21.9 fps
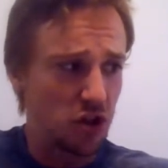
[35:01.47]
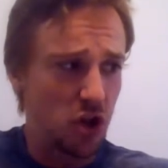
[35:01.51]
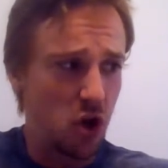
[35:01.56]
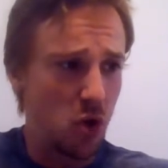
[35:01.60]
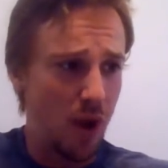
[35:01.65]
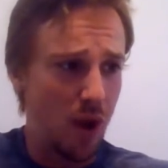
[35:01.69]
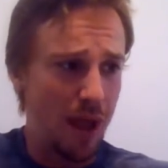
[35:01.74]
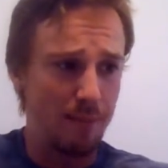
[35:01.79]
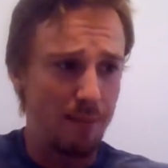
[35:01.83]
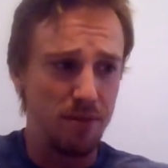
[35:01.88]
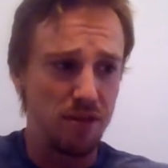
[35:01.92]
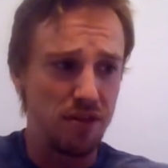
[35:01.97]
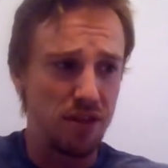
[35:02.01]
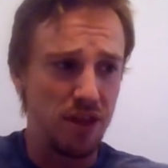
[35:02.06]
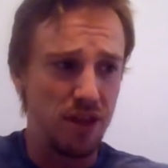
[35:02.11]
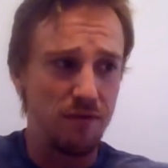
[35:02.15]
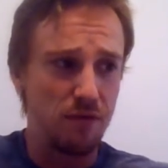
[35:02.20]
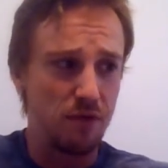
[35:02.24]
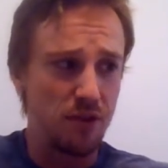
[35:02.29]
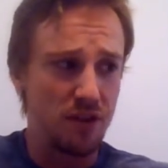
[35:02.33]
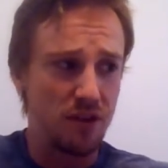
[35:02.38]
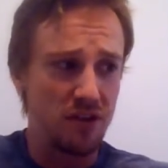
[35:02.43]
no empathy
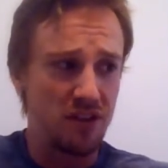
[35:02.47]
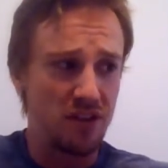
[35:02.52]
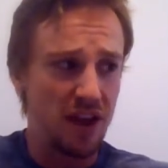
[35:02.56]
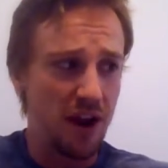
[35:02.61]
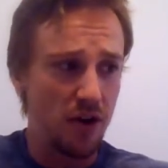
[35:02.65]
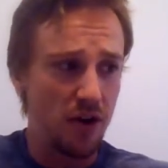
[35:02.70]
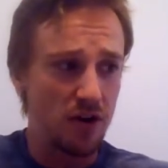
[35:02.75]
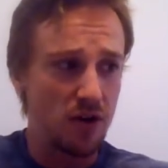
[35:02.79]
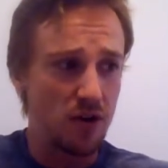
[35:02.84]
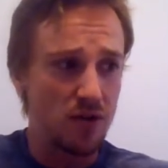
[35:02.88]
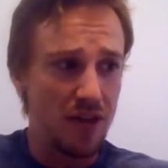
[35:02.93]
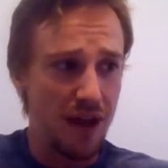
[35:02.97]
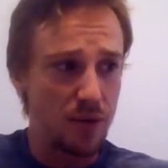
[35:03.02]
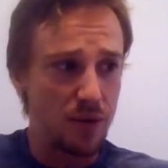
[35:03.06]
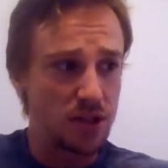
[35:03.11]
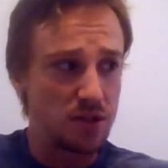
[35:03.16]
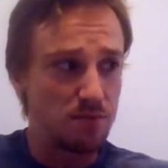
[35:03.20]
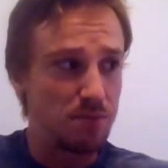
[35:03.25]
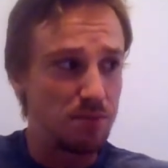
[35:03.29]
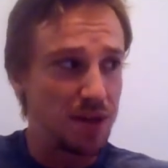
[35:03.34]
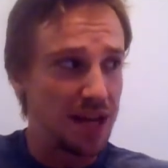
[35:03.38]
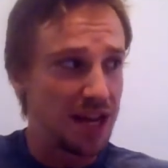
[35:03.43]
for this character that was
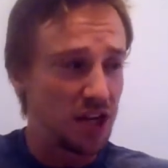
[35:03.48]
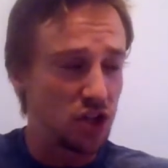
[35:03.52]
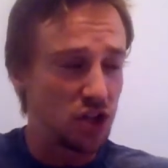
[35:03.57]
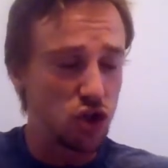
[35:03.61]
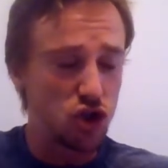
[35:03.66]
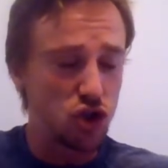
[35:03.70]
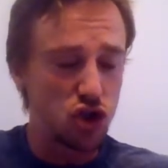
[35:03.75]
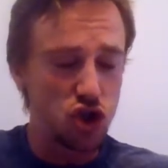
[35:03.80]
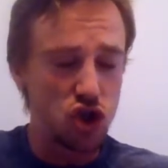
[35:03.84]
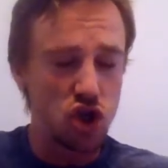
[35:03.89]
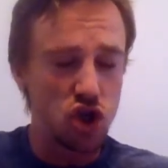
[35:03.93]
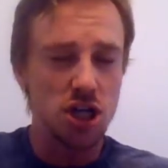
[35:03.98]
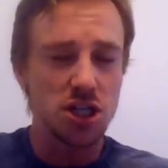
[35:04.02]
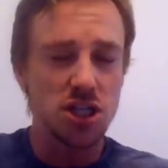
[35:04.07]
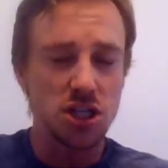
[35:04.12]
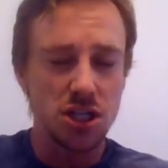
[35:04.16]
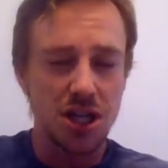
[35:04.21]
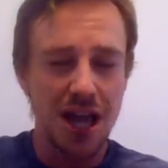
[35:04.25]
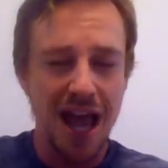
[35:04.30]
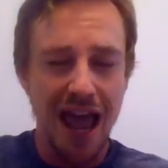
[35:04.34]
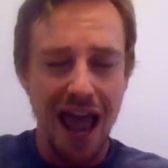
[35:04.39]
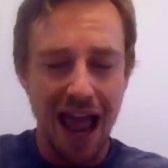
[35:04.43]
being
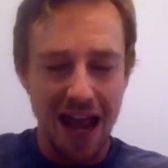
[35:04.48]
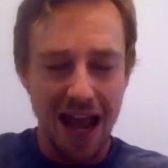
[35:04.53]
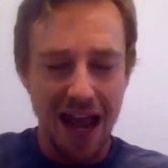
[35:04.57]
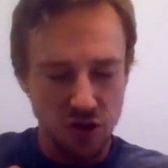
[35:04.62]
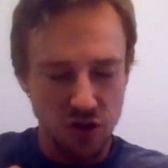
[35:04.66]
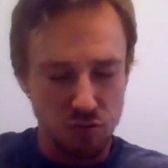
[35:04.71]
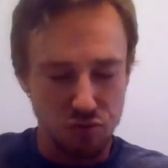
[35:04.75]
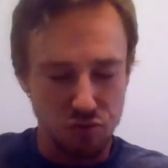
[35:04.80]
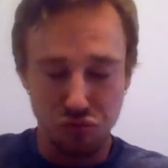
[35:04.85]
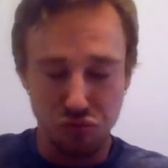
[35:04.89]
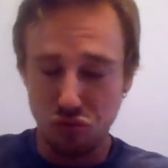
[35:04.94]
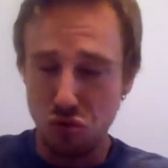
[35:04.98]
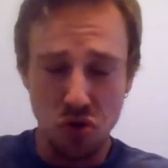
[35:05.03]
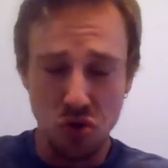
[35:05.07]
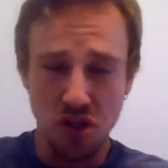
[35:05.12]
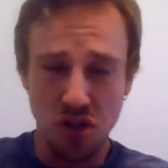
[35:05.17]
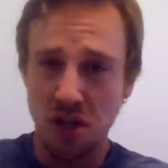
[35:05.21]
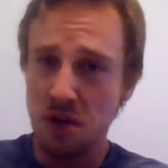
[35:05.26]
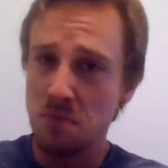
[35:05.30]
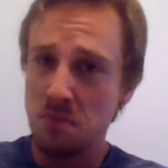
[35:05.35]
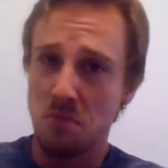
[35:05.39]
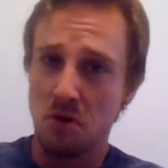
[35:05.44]
just as
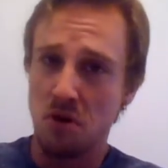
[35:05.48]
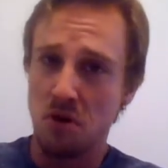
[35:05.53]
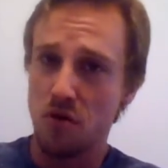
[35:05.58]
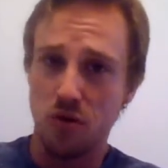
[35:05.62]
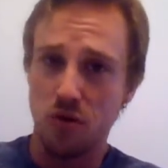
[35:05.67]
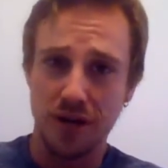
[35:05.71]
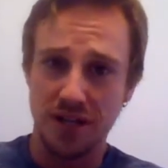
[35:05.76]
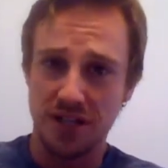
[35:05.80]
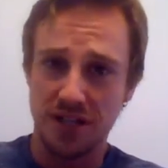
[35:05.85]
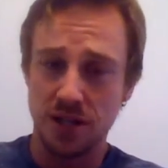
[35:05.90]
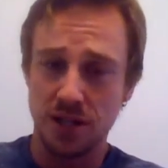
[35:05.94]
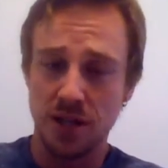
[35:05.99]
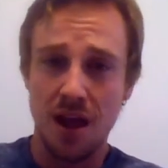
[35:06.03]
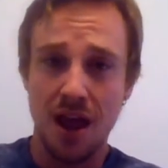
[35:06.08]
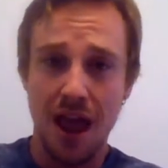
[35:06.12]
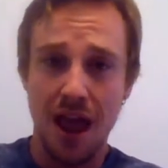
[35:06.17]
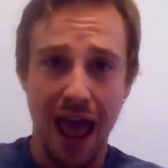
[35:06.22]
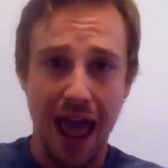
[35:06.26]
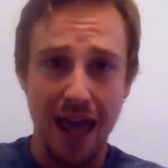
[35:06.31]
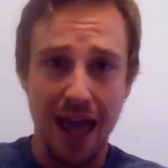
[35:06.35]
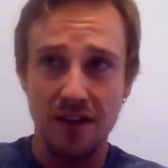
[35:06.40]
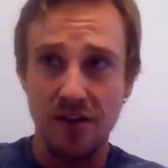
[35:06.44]
brutally murderous
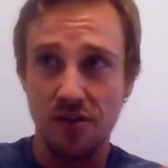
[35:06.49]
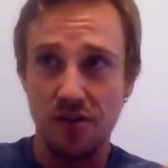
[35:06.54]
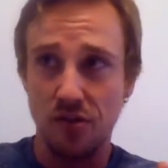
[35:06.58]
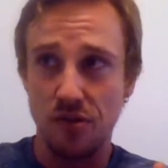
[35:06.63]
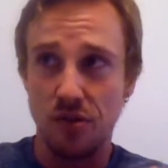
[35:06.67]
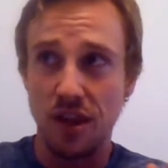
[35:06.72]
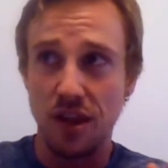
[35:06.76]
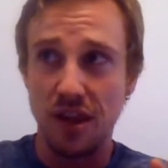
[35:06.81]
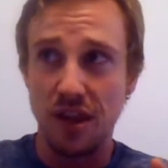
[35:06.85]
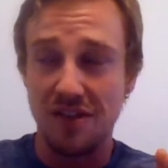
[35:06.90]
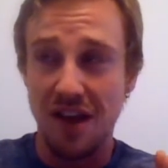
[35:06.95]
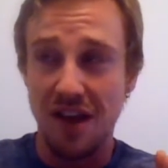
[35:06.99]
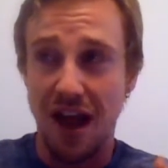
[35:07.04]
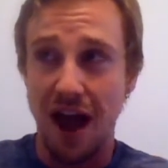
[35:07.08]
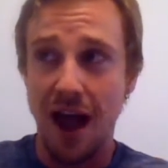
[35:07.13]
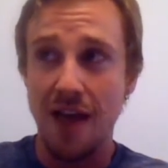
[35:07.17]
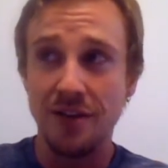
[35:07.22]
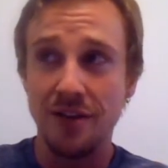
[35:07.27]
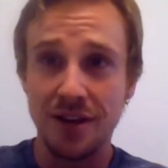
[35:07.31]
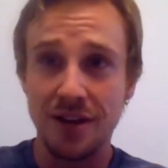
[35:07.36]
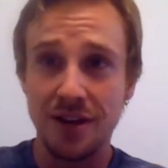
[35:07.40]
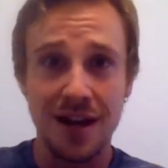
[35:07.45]
as these
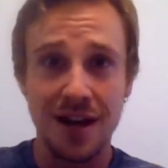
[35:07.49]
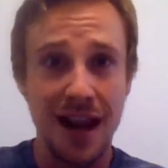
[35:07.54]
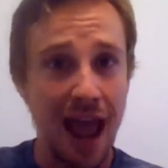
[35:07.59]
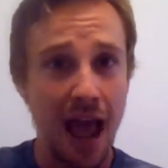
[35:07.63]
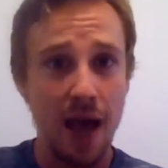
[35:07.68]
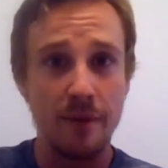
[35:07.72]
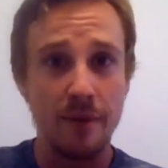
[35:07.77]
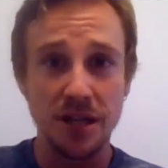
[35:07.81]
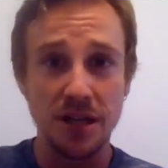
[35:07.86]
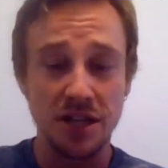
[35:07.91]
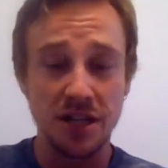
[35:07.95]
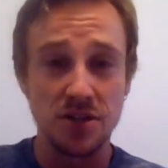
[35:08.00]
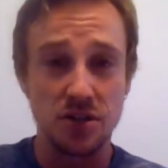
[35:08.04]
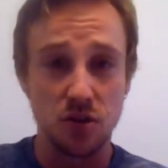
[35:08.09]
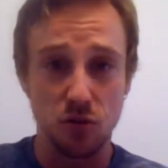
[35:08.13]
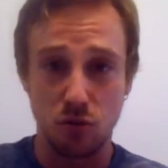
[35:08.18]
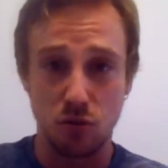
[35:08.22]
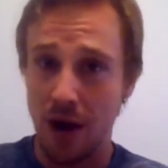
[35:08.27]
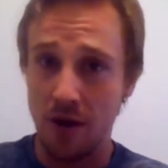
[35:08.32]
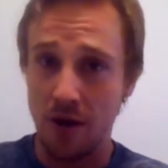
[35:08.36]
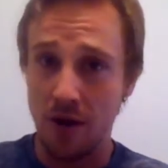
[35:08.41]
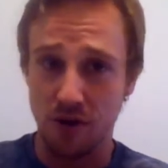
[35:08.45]
island inhabitants
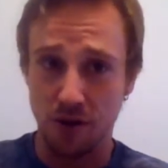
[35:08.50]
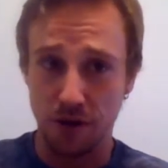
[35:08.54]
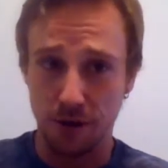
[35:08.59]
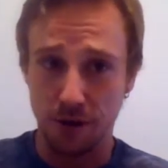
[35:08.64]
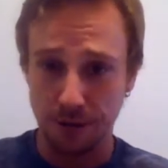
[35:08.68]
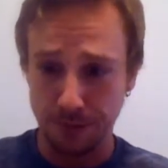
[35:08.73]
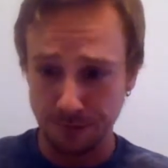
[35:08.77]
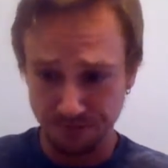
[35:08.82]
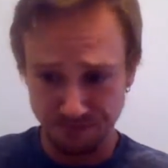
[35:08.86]
around her.